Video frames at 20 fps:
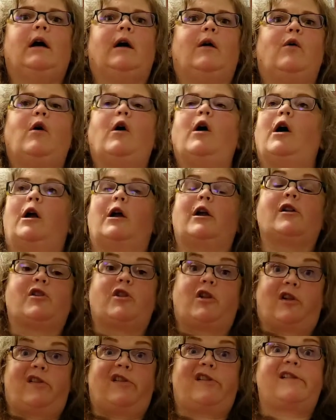or
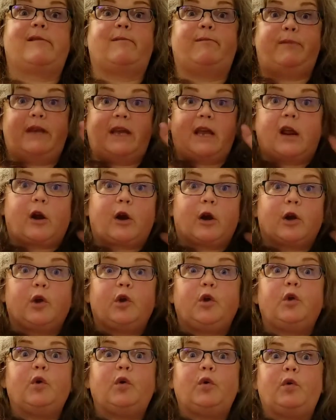just be
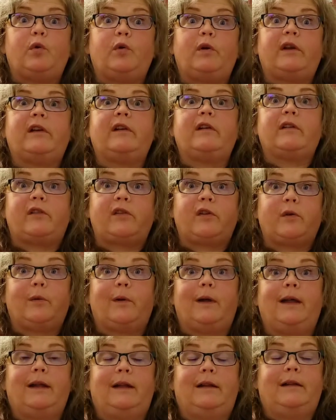glued
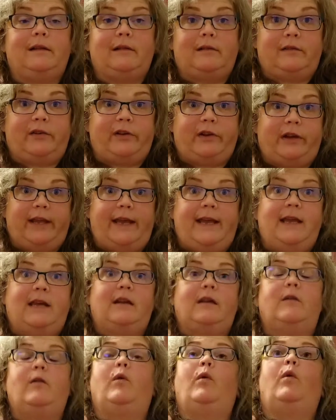to it, to
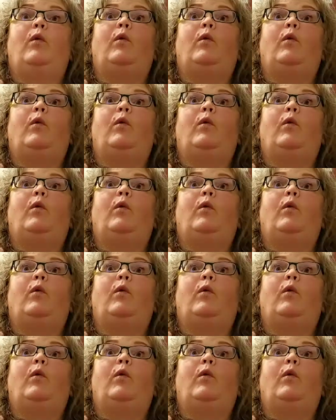like